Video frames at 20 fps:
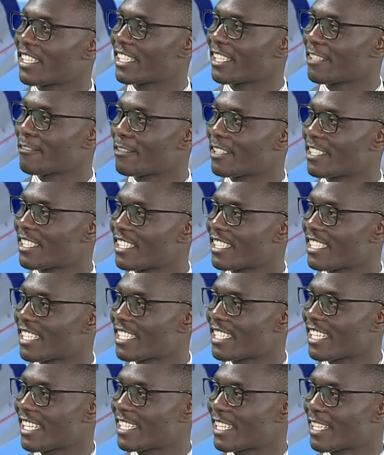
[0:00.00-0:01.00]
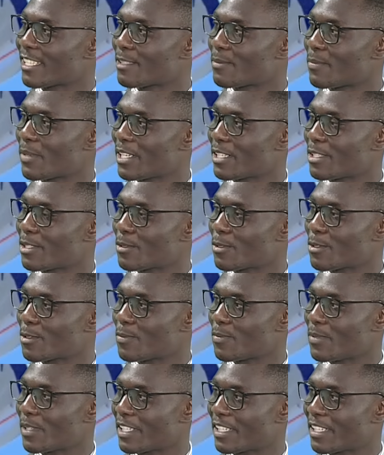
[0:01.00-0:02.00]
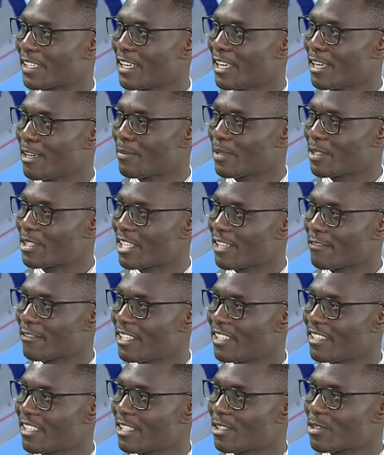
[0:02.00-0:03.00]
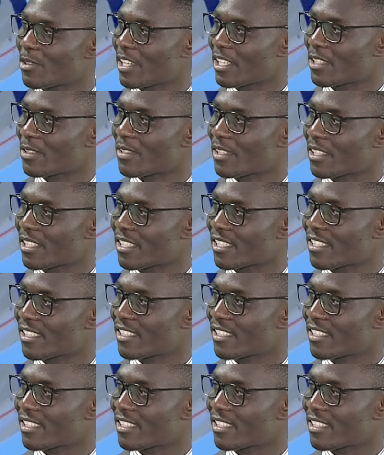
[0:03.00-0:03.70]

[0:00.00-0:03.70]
given Tatenda space to speak, but do you have anything to add to this?